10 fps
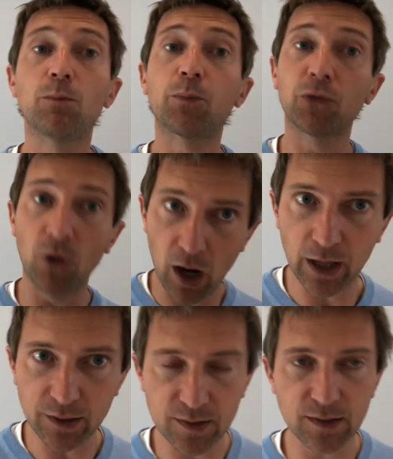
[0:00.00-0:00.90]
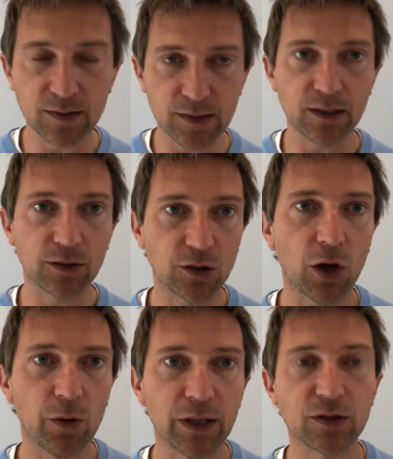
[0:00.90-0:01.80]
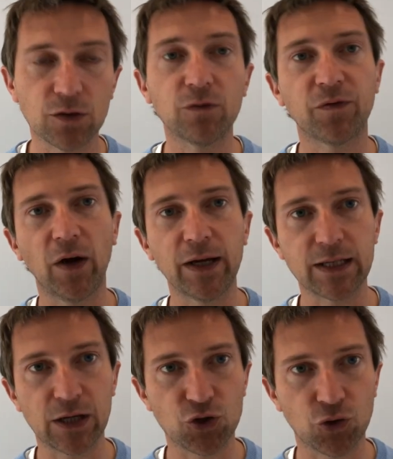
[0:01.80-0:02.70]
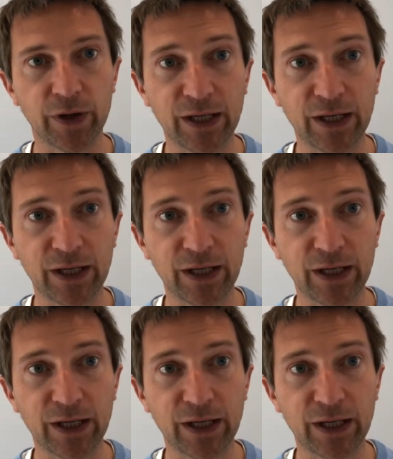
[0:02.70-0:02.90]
prior to going to fight at Troy.